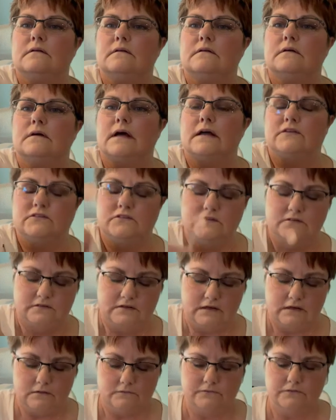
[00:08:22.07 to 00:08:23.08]
That's just
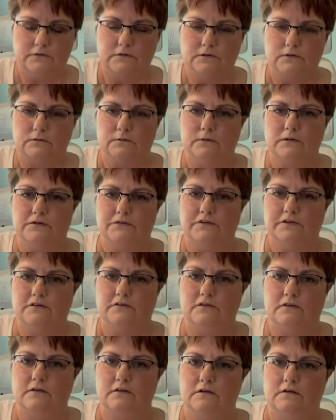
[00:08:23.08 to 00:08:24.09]
helpful in quilting,
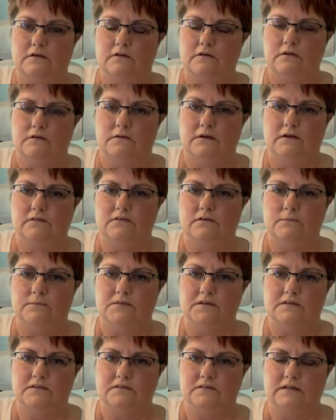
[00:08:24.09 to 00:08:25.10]
so that you don't have
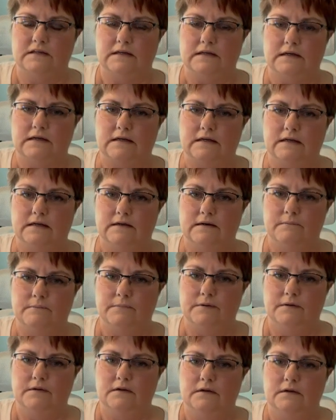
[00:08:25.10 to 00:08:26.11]
something sticking
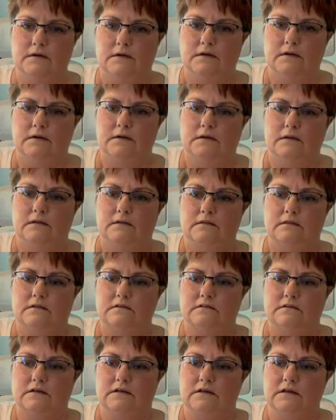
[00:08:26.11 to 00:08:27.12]
up
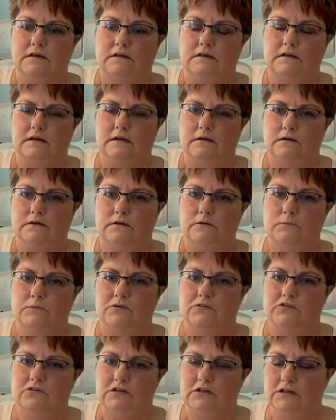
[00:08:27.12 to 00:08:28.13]
that's going to get down in your
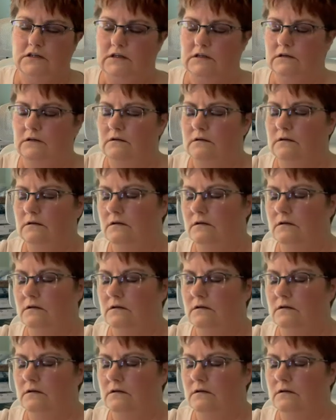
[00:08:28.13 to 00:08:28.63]
machine,